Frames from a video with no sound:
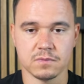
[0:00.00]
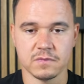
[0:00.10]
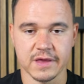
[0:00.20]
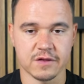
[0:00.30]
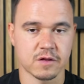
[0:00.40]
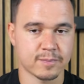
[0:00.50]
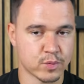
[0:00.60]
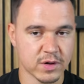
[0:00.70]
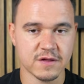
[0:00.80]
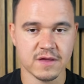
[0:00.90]
This is
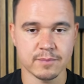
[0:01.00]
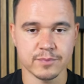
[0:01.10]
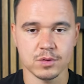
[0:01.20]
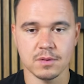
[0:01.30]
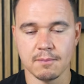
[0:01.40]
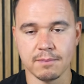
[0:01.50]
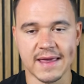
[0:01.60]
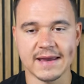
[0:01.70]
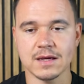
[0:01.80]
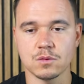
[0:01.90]
pretty simple,
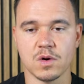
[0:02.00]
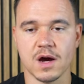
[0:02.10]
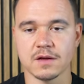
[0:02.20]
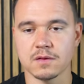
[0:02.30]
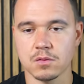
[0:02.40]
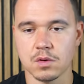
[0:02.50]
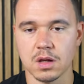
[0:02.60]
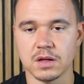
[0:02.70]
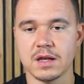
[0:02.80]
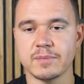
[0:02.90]
black and white, a
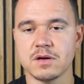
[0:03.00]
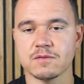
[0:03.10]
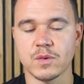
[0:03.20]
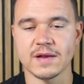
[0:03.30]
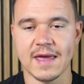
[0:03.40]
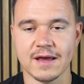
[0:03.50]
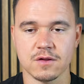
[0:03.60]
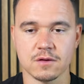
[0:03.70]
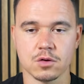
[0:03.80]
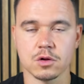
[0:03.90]
little bit of red
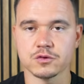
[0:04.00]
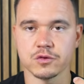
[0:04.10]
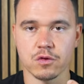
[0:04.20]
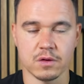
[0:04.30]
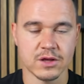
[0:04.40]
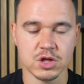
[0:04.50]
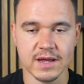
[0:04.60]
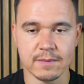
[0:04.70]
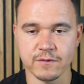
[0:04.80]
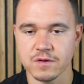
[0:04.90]
accent color to literally
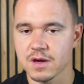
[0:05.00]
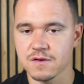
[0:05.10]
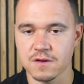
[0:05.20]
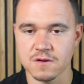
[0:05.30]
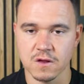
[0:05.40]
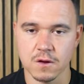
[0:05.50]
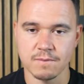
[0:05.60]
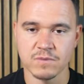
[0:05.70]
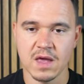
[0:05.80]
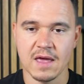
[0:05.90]
emphasize the sale,
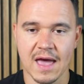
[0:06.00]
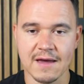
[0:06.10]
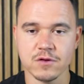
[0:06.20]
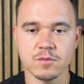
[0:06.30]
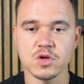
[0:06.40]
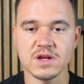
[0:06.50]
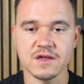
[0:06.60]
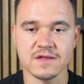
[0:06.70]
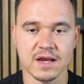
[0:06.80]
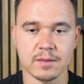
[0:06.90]
have some unique
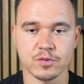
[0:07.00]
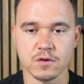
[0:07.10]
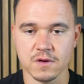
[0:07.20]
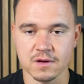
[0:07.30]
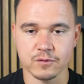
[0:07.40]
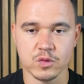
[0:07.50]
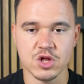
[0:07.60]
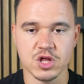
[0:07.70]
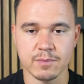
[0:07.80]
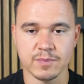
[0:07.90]
selling points like free
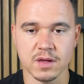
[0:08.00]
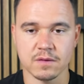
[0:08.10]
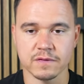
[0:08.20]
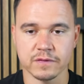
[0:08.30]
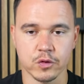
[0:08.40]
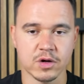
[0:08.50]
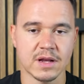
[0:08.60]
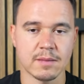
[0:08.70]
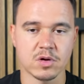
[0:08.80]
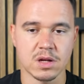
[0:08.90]
shipping,
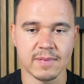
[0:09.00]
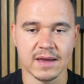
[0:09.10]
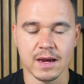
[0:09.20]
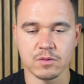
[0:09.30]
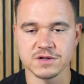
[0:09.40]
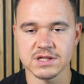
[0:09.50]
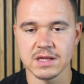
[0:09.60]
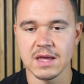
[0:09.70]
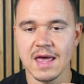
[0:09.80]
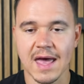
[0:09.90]
30-day money back guarantee,
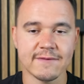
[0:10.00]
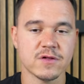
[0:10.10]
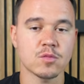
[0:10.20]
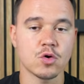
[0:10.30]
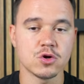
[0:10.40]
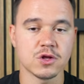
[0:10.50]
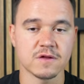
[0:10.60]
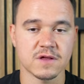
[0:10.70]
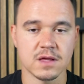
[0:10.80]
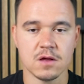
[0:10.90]
have some
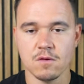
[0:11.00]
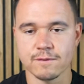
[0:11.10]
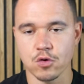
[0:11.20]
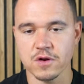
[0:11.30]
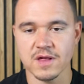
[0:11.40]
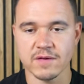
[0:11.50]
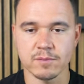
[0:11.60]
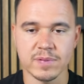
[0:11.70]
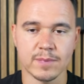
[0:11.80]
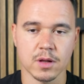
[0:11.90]
urgency, 47
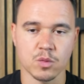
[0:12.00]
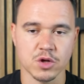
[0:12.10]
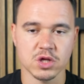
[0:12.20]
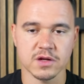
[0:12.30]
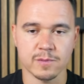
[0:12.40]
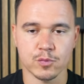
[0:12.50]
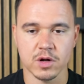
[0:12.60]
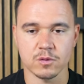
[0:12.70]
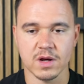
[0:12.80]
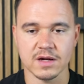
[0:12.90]
people are watching this
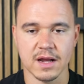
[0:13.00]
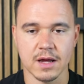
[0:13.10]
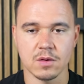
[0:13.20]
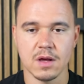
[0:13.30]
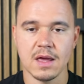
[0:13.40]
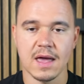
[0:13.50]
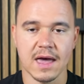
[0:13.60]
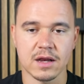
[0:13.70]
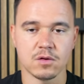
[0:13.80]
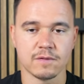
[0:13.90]
product right now,
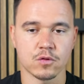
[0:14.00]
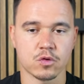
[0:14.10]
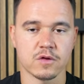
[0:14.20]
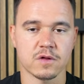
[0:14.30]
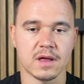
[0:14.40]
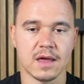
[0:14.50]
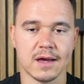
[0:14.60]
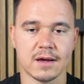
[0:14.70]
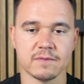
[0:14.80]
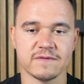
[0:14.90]
and of course,
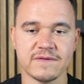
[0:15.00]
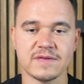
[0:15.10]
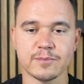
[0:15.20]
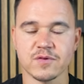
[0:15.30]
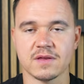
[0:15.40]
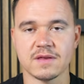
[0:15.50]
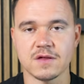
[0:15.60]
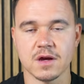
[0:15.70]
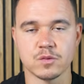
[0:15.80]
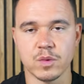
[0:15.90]
15%
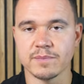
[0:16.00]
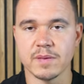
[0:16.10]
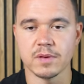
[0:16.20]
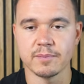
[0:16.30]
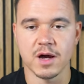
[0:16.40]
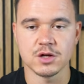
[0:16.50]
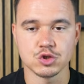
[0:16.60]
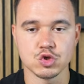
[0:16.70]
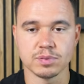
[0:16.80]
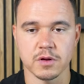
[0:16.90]
discount when people buy
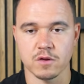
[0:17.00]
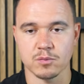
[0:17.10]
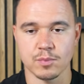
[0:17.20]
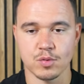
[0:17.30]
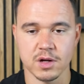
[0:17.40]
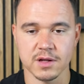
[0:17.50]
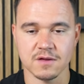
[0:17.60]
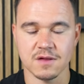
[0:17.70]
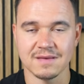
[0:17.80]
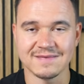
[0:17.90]
2 plus more
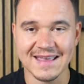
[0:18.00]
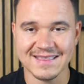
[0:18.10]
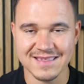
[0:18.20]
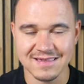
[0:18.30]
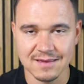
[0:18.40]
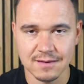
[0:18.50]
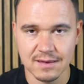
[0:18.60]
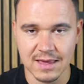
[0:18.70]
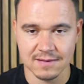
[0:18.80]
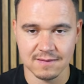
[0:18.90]
products. That's
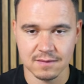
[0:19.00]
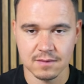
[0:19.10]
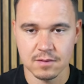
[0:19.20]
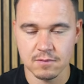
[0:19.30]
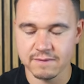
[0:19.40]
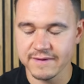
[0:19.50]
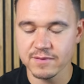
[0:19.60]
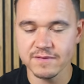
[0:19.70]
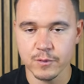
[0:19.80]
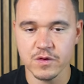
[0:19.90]
it.
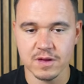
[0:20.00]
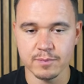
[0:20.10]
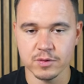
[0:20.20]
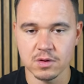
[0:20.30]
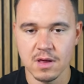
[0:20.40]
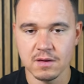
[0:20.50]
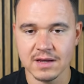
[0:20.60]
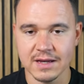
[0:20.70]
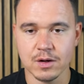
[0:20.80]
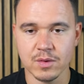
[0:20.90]
Very, very simple,
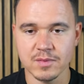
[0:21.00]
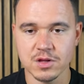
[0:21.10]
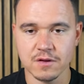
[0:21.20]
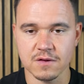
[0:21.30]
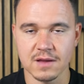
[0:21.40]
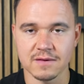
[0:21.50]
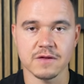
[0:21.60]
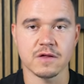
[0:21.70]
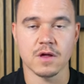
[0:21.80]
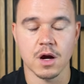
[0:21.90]
clear images, and
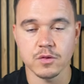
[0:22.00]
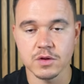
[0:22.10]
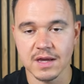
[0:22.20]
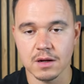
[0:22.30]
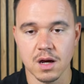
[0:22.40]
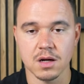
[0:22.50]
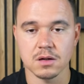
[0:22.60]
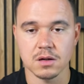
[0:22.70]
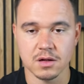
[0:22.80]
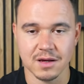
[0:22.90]
this is how you can
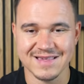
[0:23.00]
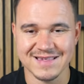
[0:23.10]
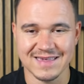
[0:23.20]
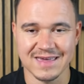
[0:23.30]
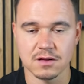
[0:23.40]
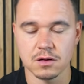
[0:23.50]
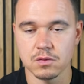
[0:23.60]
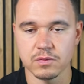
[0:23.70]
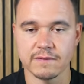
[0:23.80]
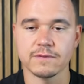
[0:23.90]
unlock scale
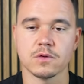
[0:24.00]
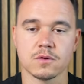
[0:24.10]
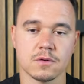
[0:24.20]
with your